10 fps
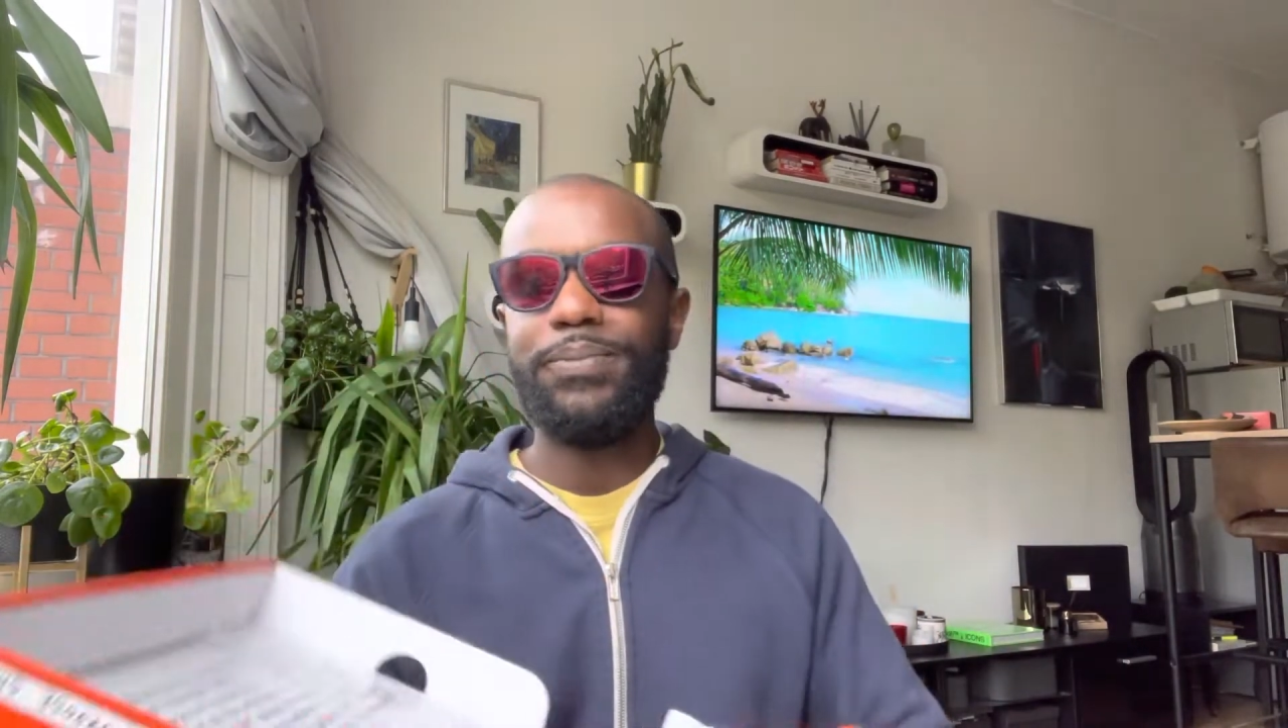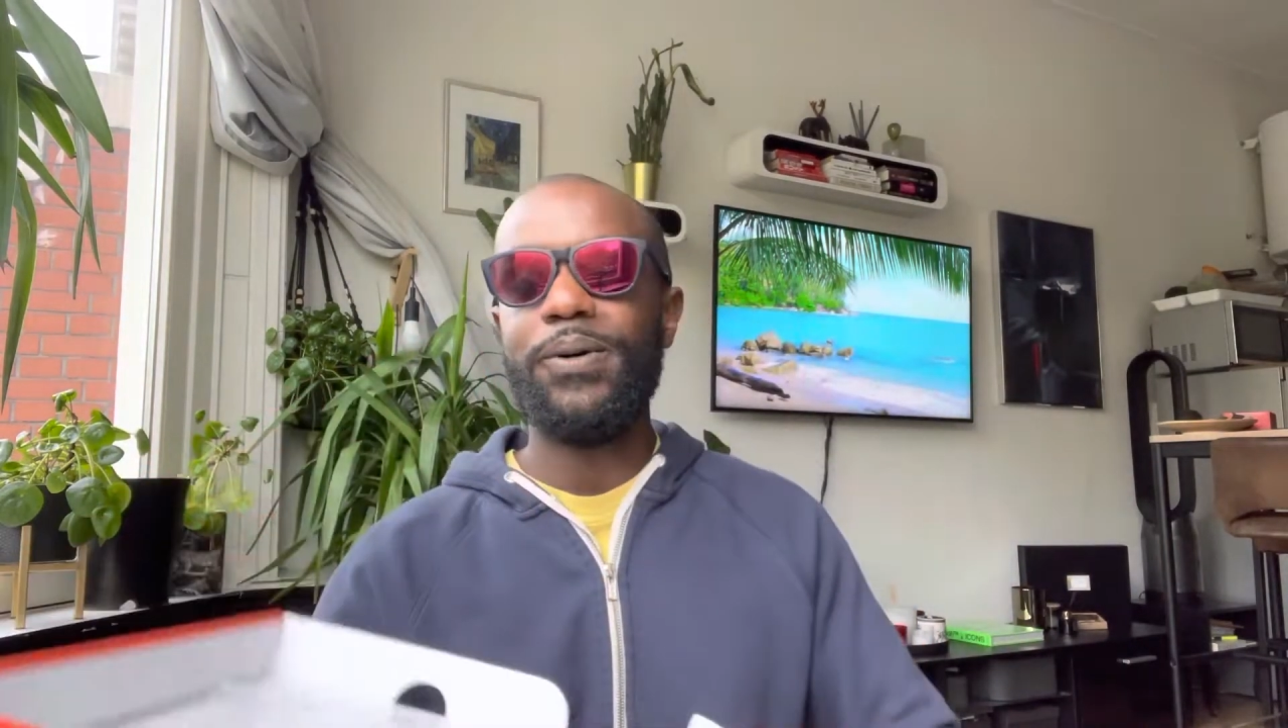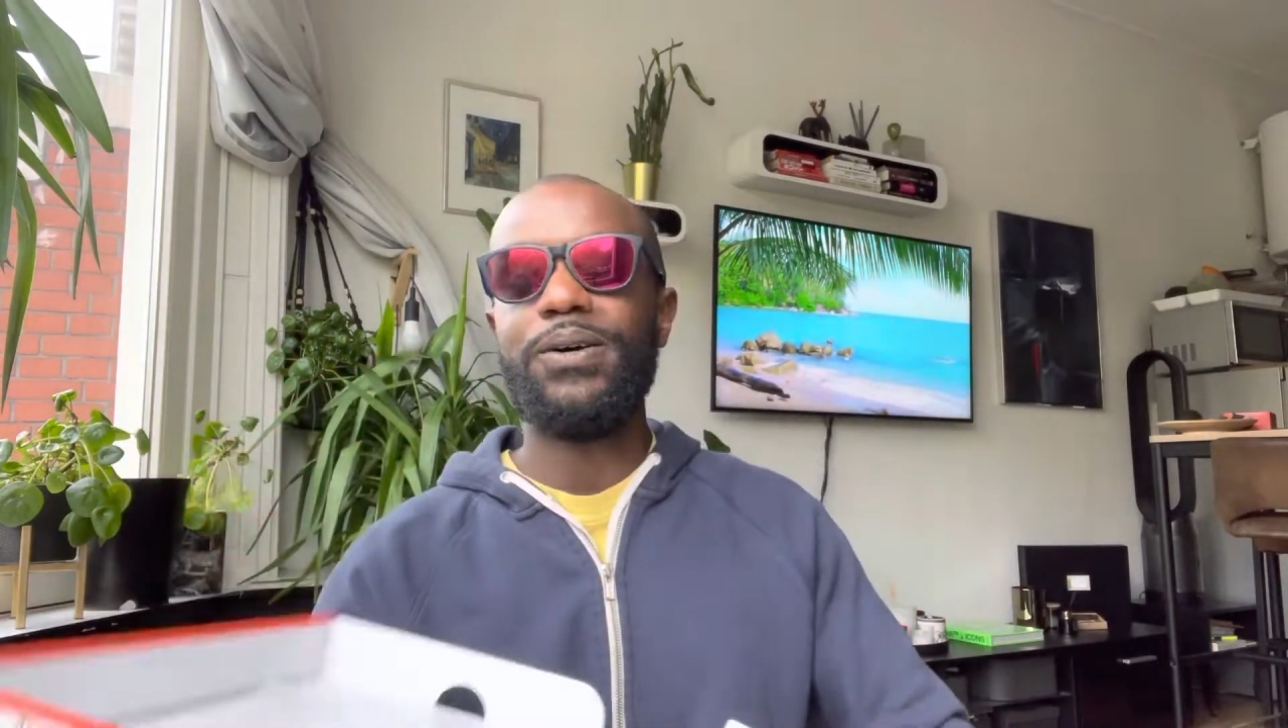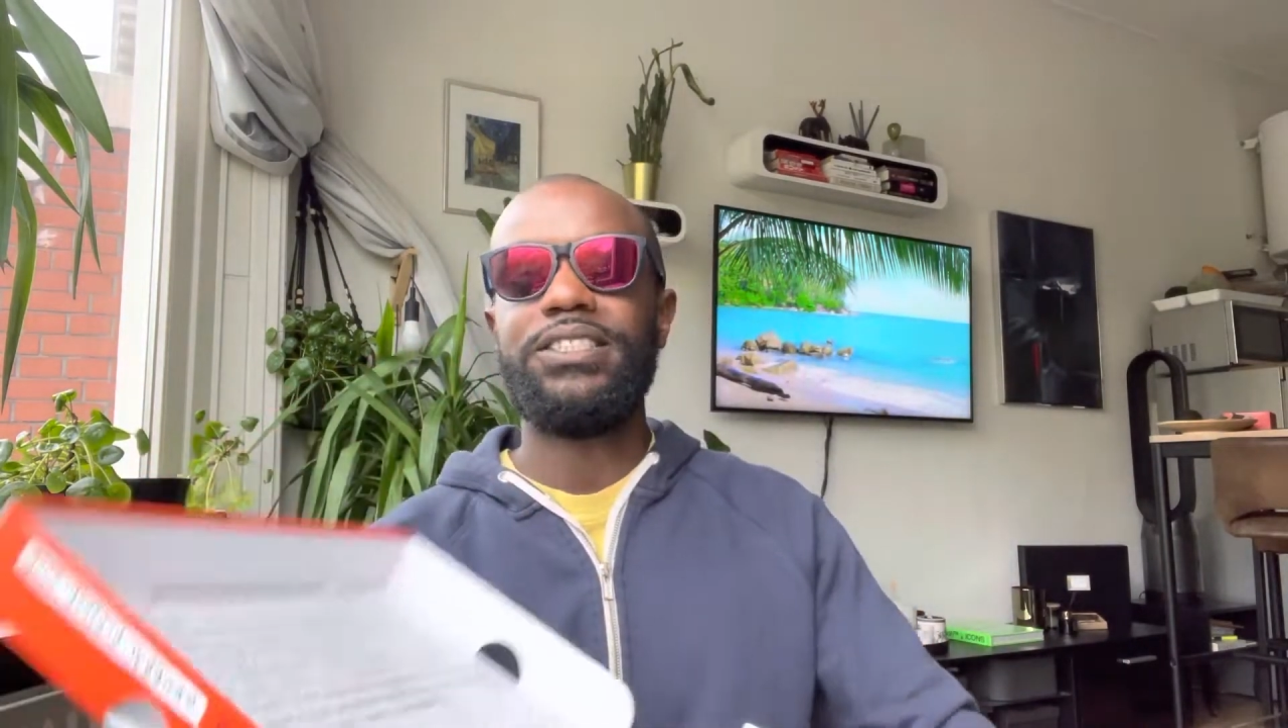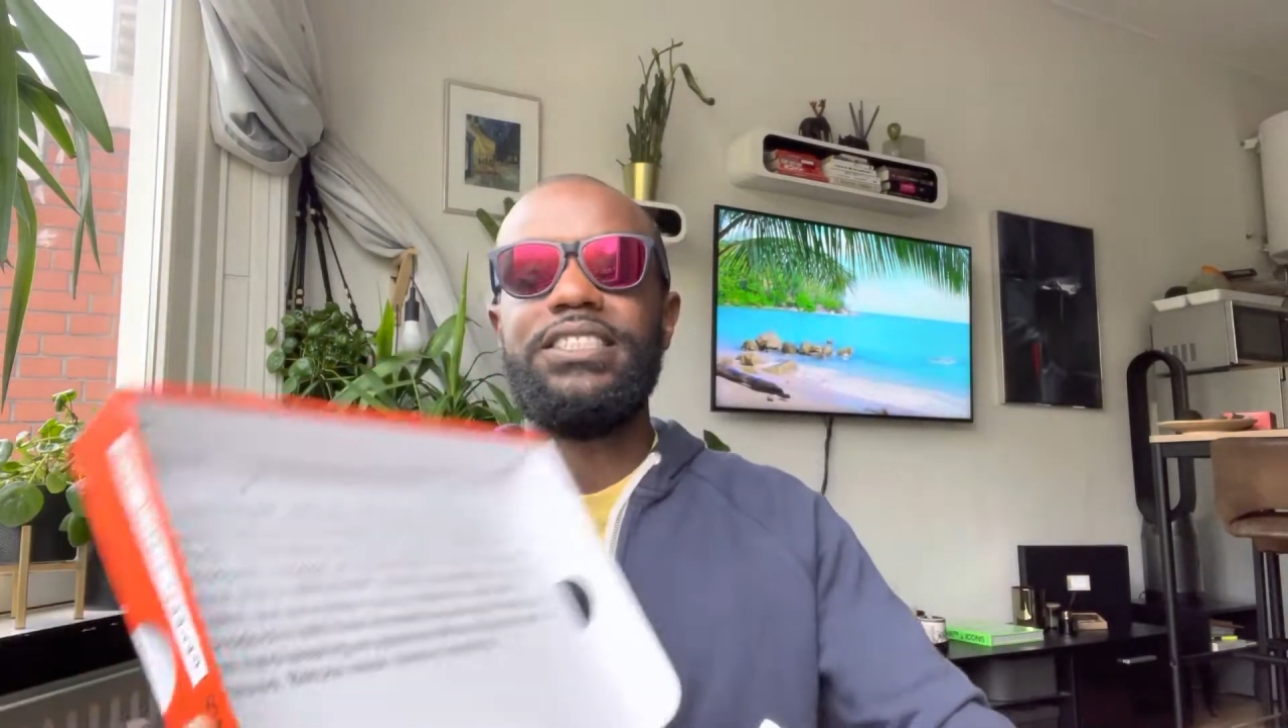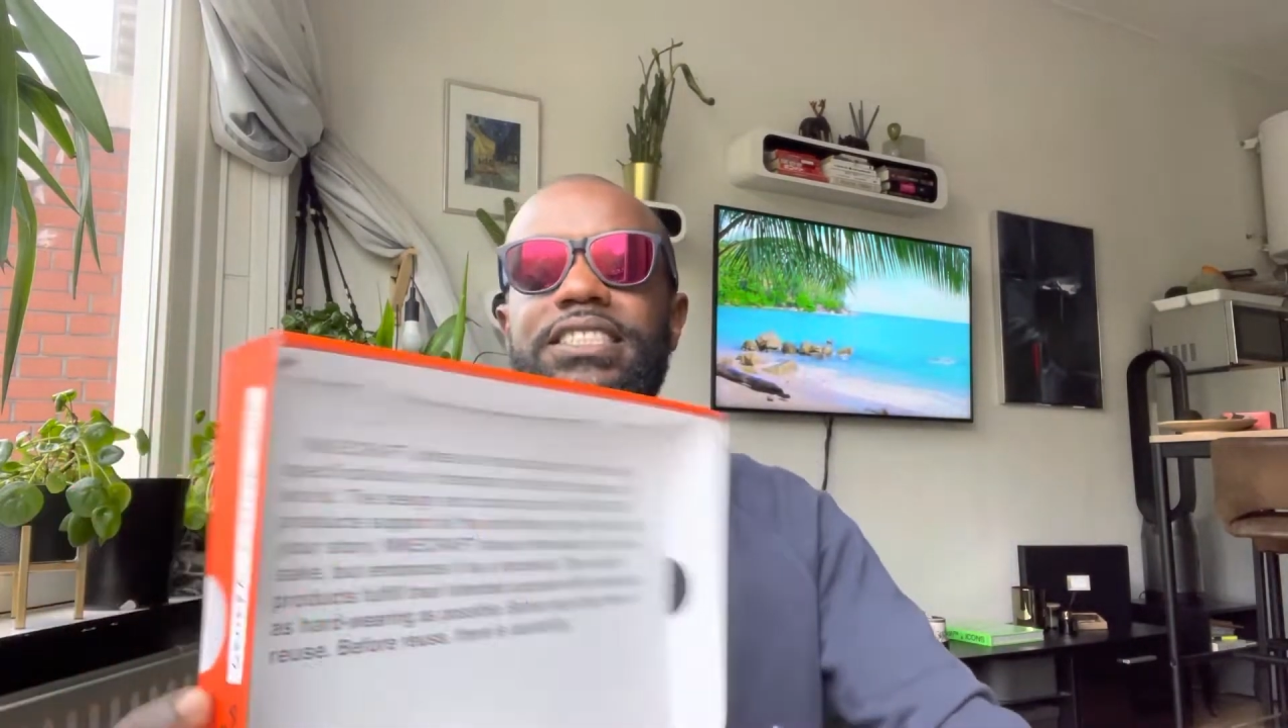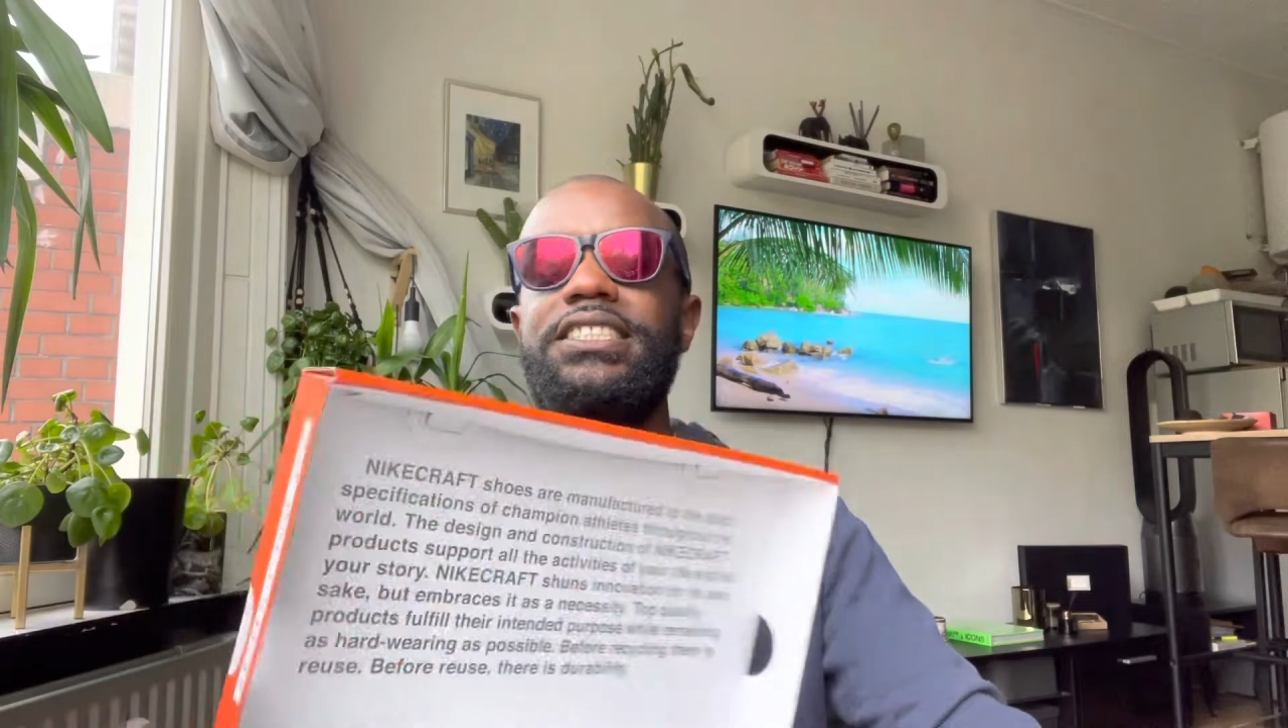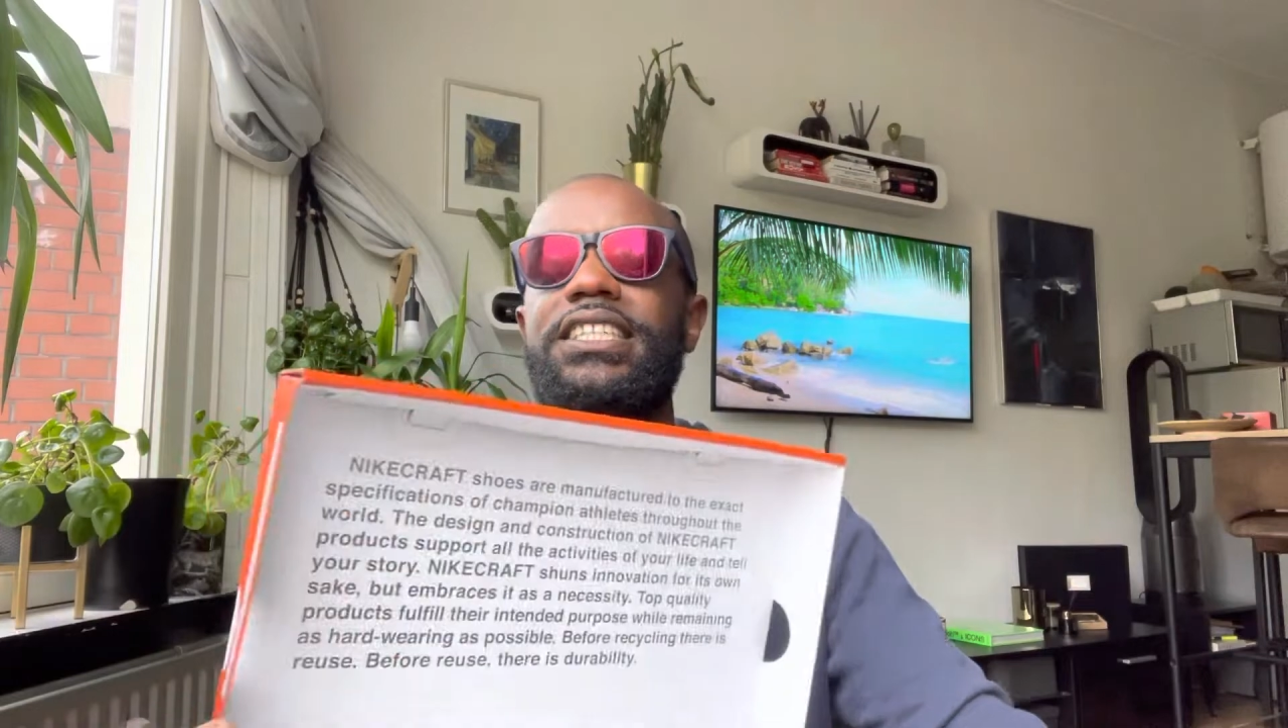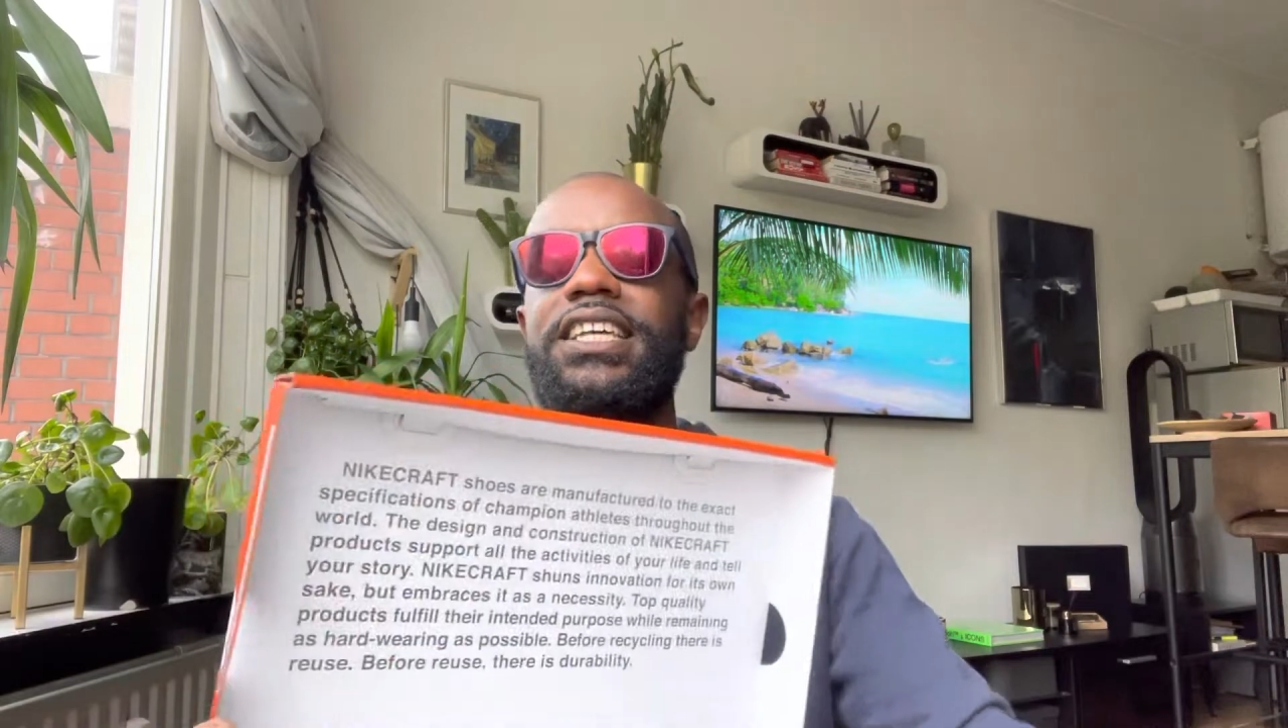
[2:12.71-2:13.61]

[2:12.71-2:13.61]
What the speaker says: box,